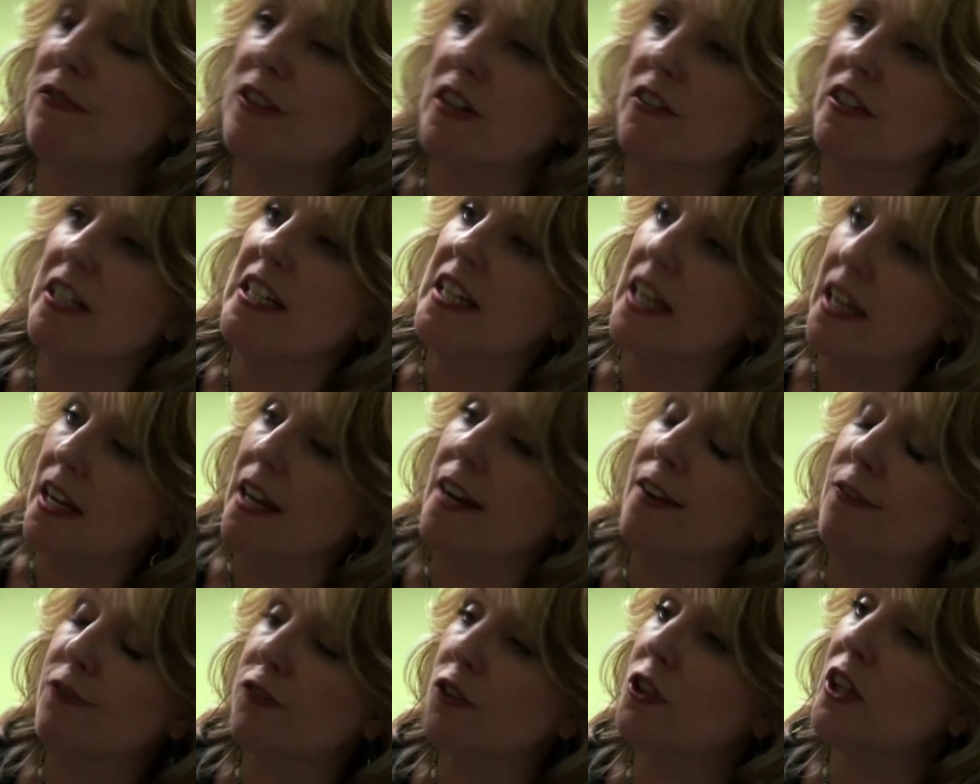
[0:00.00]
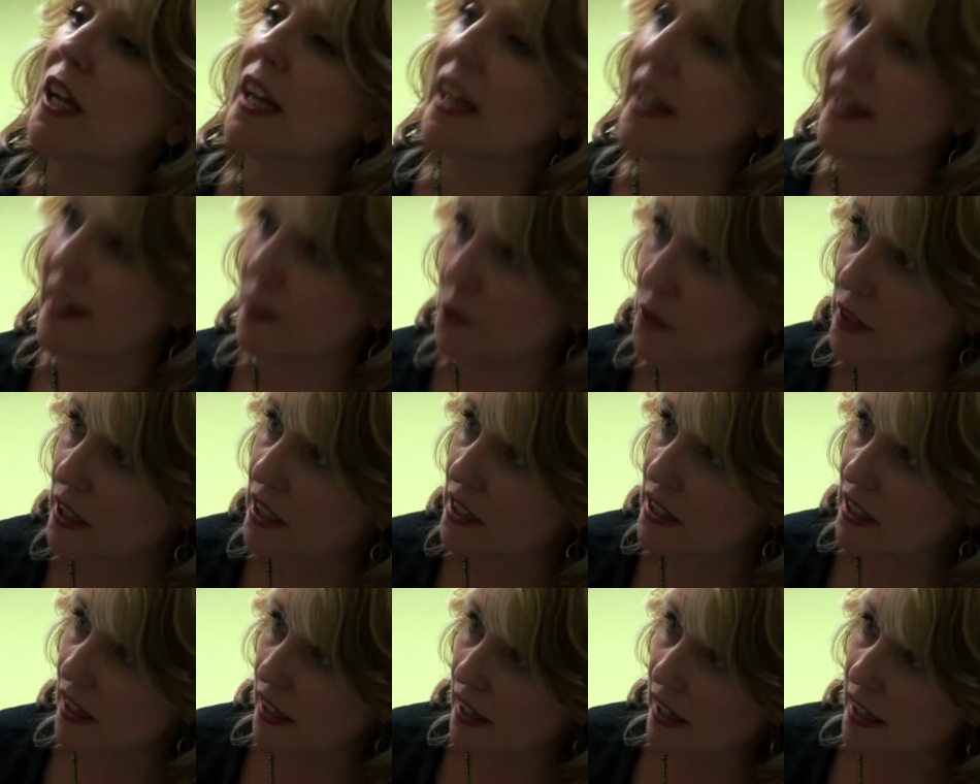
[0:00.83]
very careful how they
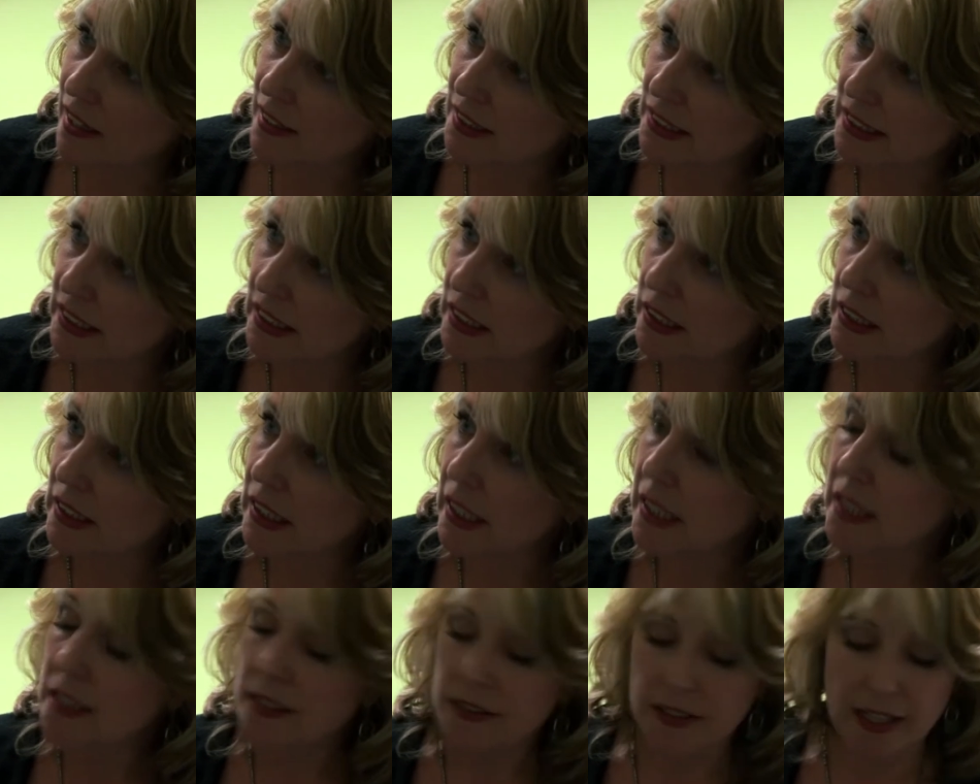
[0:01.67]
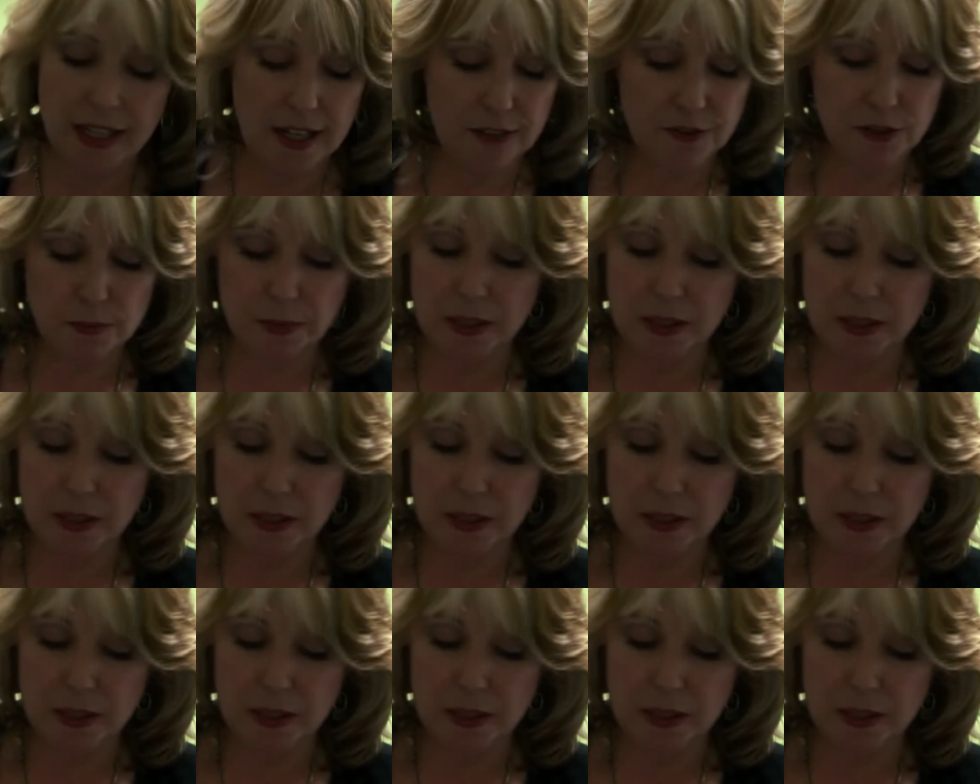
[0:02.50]
collect it. They have to